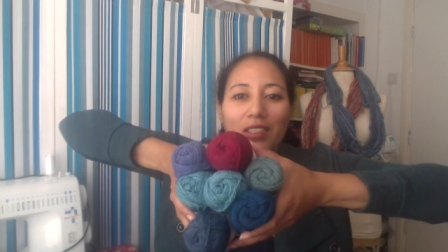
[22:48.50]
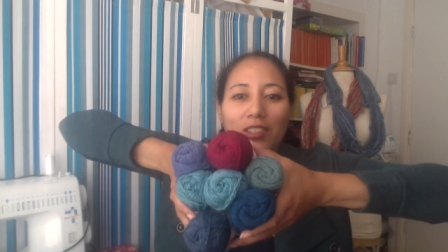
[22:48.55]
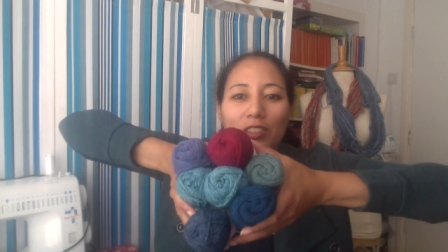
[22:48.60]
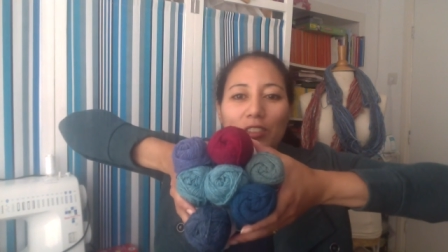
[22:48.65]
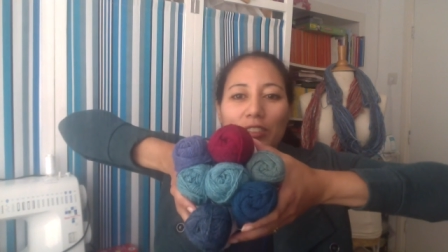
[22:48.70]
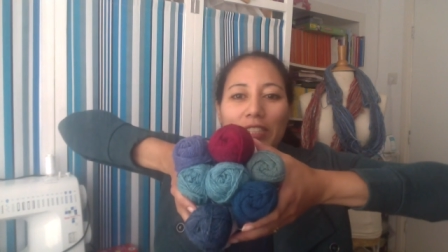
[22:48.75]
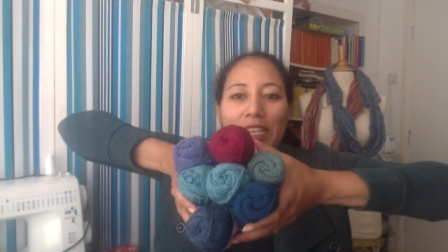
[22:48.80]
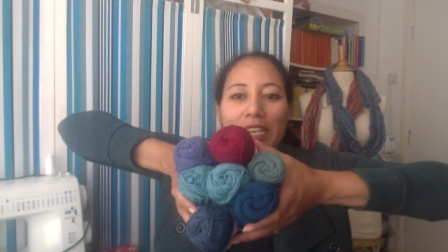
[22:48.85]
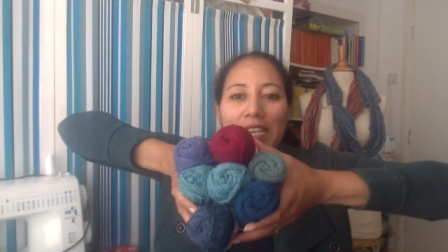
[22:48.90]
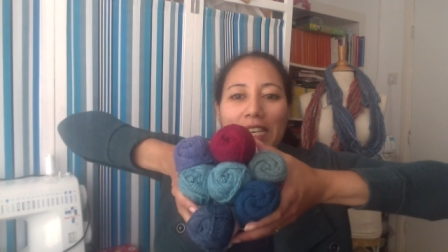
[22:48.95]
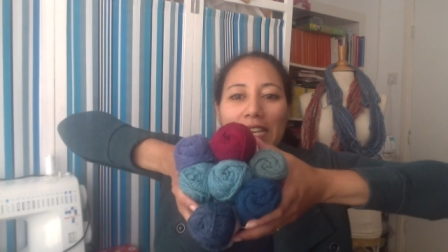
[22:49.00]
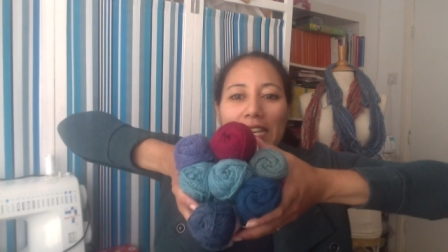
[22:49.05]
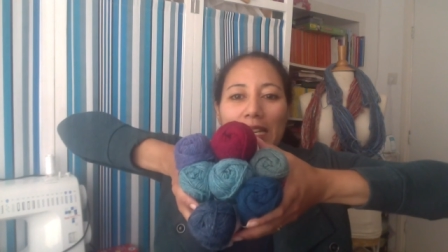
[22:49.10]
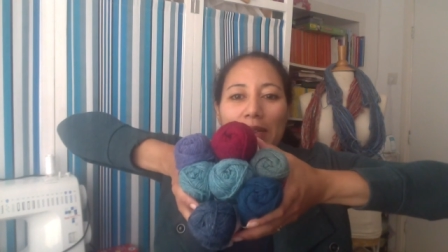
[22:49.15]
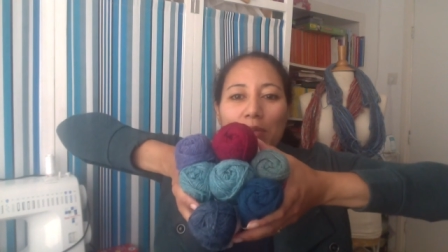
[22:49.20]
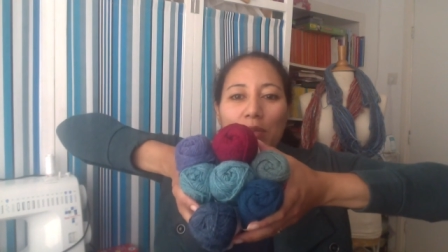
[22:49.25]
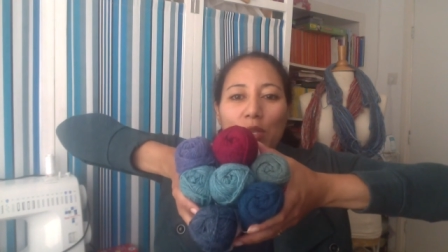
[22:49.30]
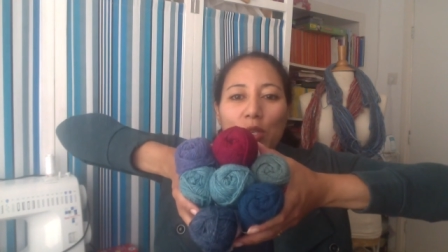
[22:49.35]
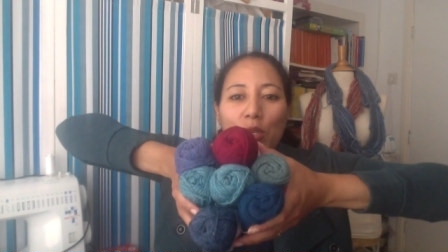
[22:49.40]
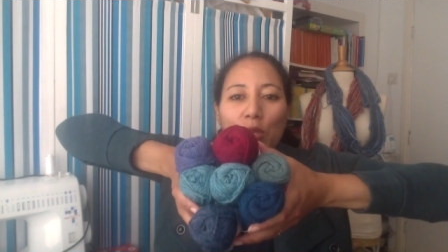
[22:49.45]

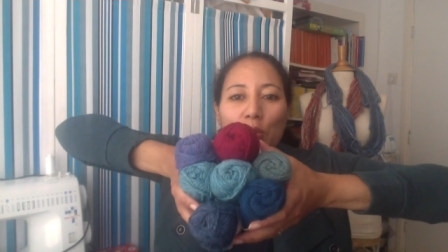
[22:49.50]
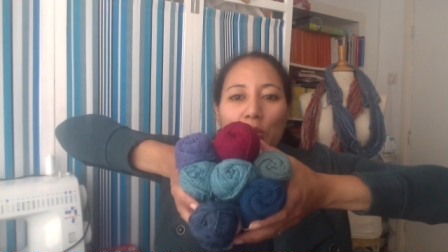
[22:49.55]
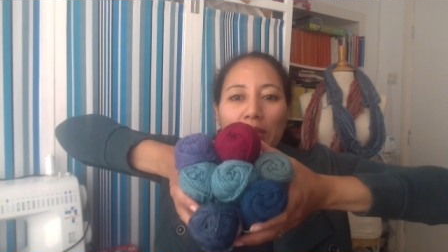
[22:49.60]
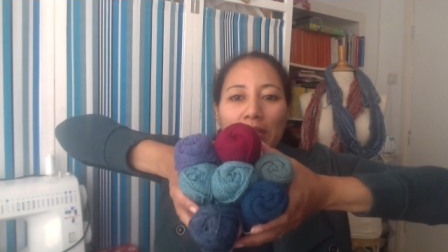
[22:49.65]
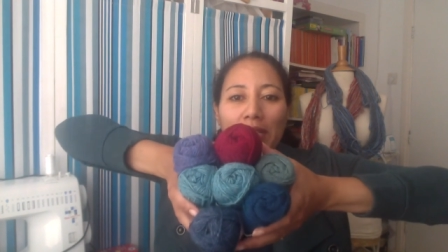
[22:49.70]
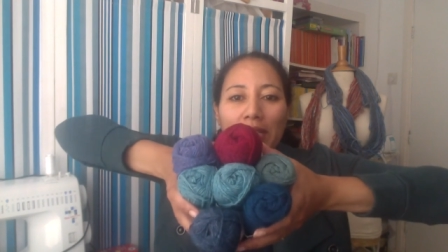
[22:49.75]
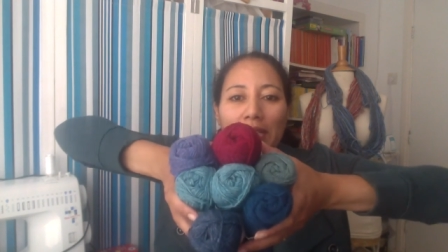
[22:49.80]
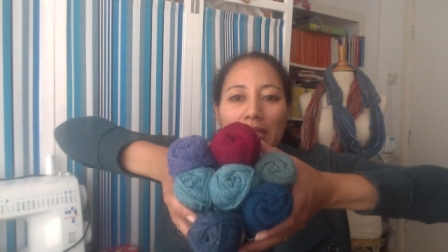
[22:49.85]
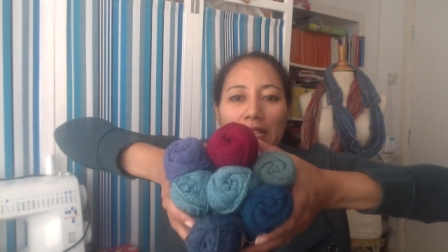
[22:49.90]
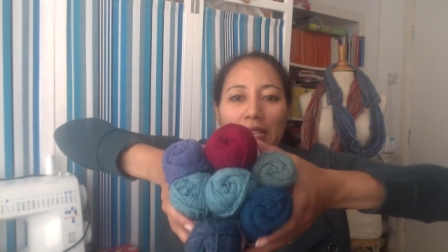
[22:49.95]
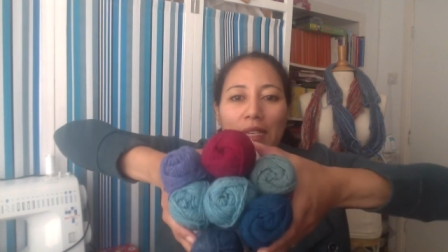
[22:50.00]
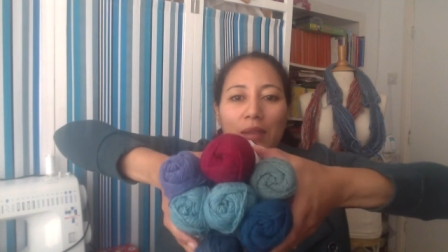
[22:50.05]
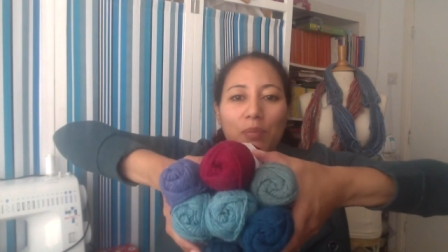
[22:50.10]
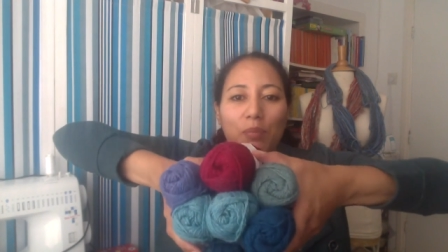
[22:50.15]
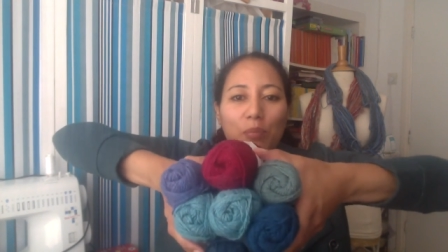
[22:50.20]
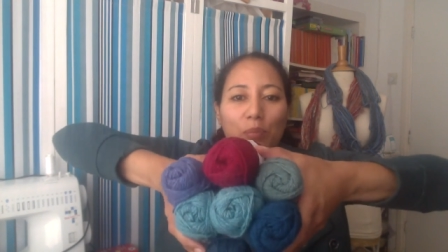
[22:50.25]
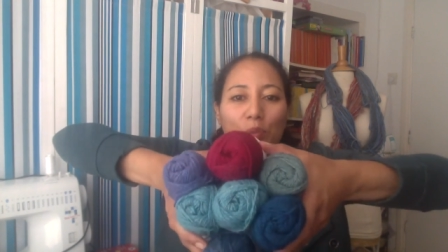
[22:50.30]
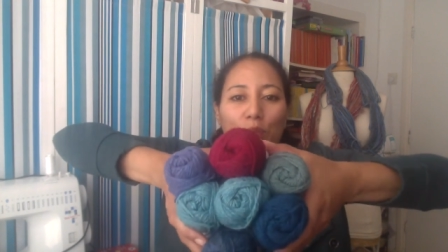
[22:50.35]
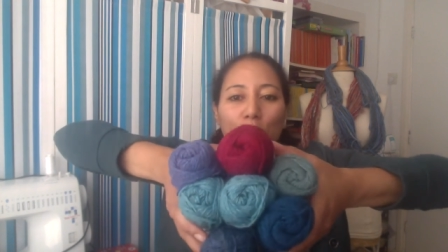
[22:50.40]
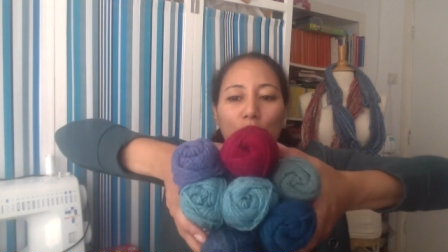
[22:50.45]
Greeny, bluey,
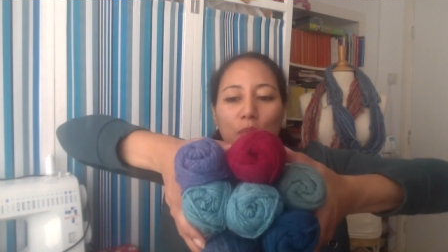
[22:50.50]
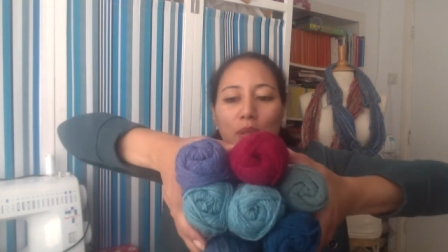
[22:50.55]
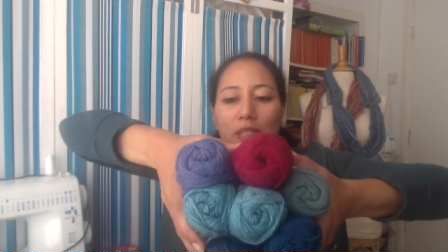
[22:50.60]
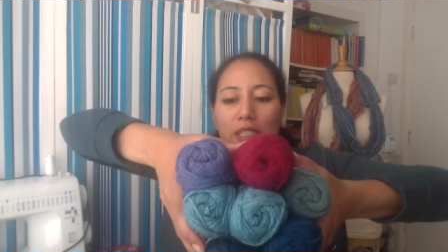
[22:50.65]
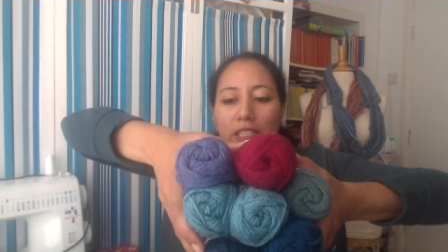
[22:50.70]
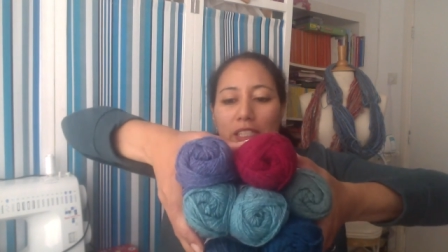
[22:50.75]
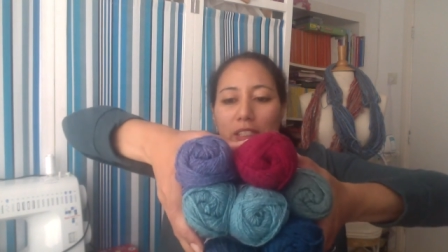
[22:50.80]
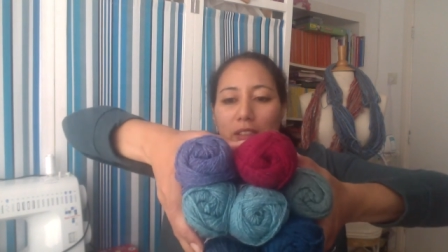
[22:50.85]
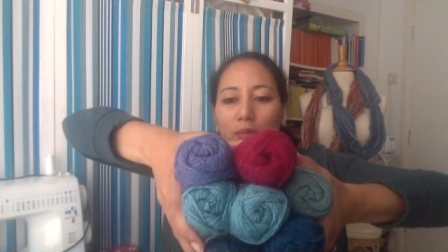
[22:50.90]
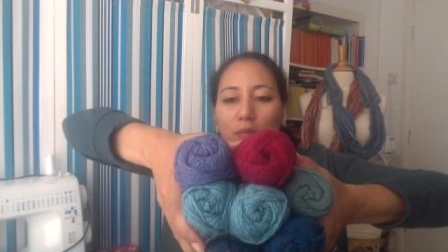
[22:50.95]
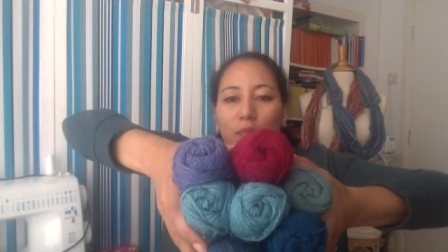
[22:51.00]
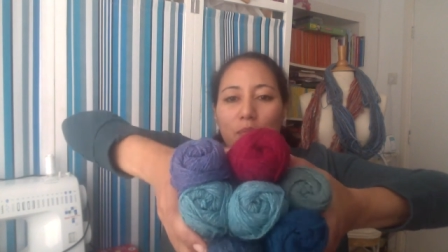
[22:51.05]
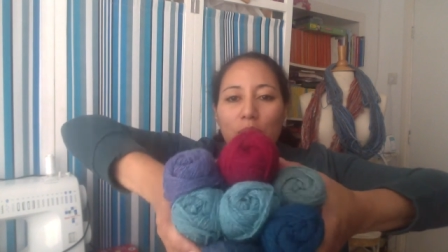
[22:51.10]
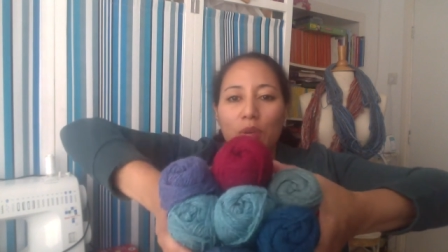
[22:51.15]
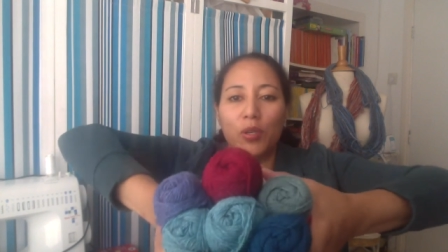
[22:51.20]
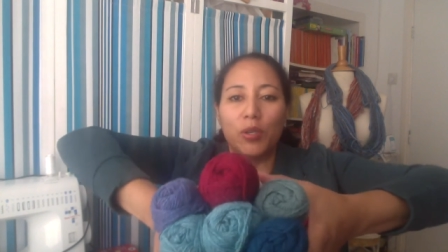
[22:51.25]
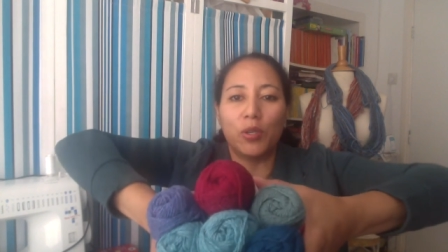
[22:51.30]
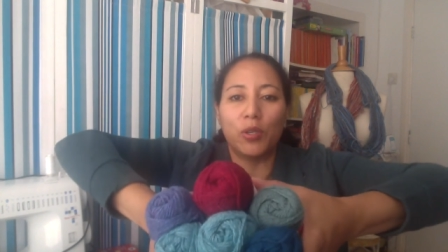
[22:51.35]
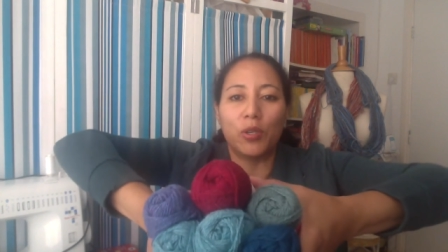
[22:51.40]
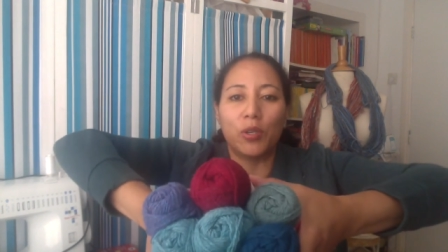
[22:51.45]
purplish
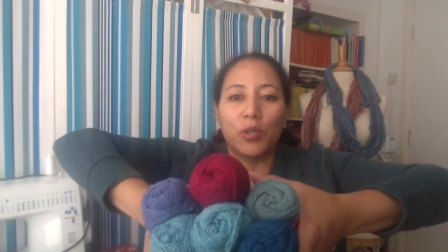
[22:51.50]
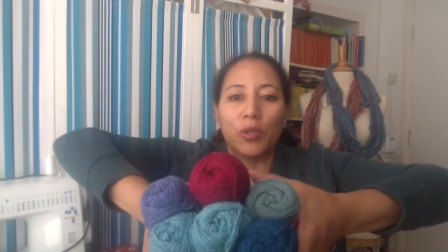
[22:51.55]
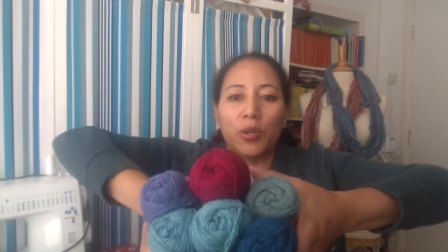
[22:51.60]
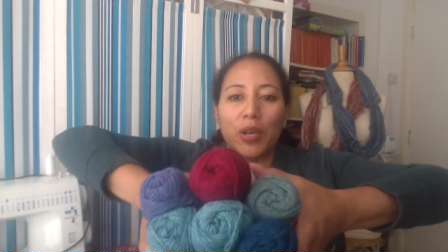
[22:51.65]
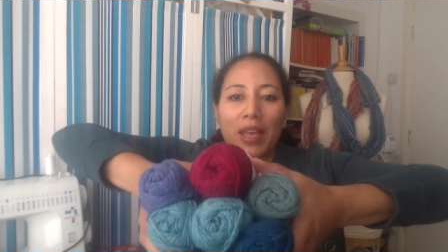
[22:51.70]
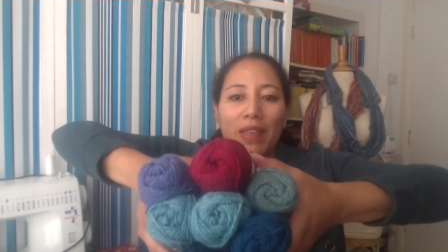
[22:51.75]
blue,